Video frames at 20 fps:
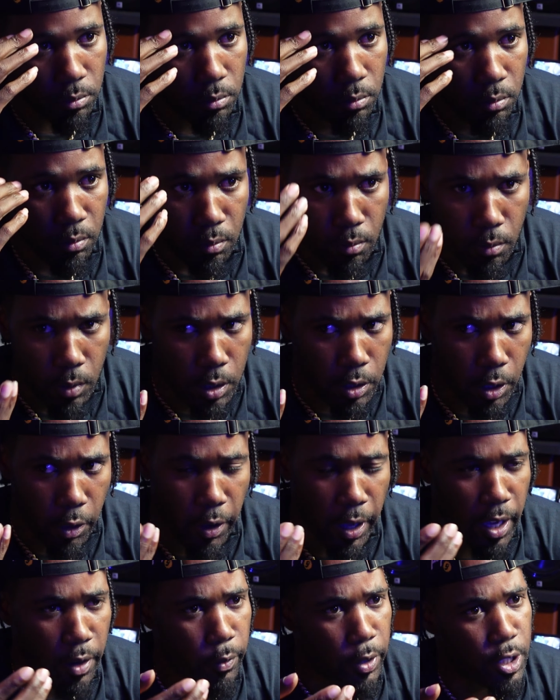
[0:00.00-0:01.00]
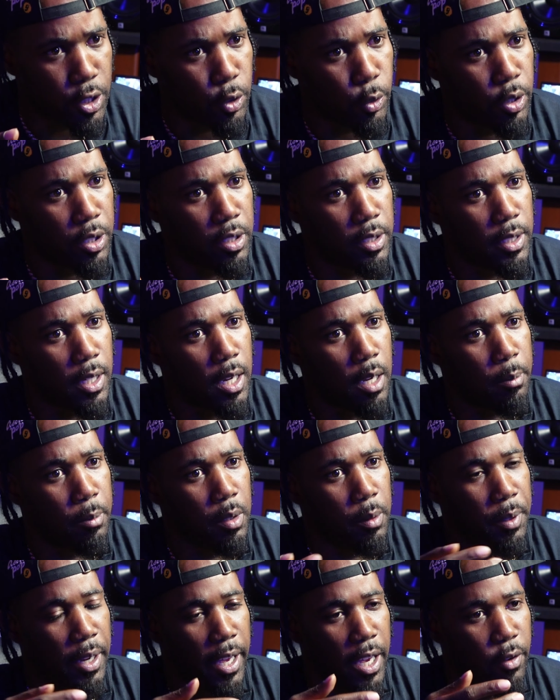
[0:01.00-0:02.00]
Yeah. You know, halfway shorten your time
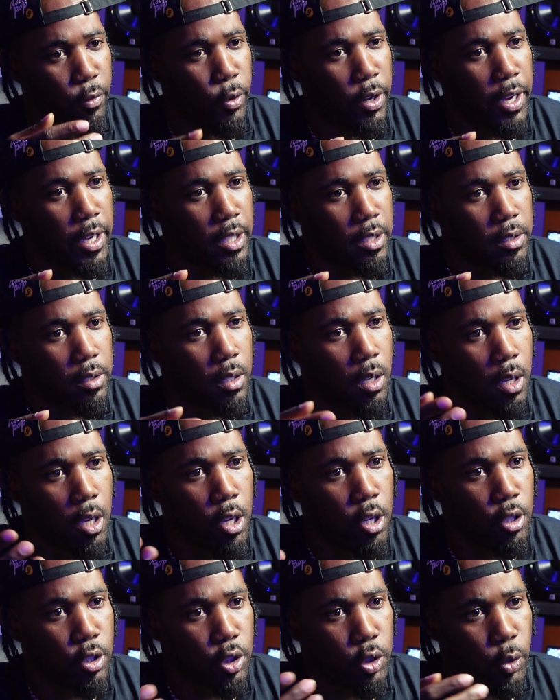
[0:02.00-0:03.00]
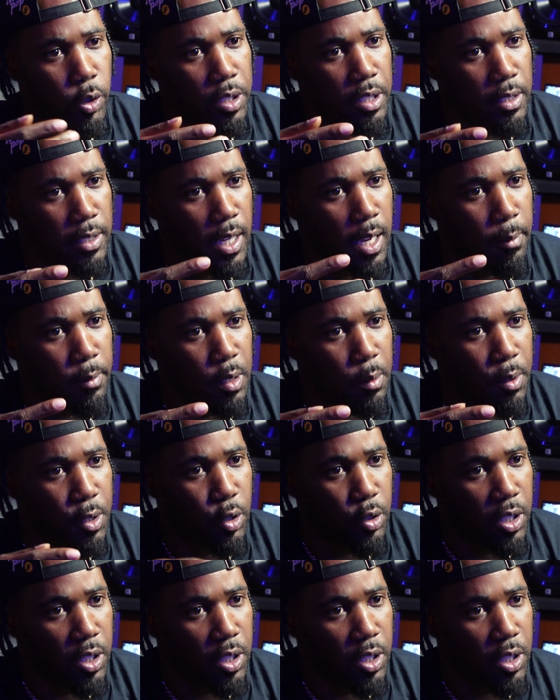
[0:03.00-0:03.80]
but The halfway house shorten your time a little bit.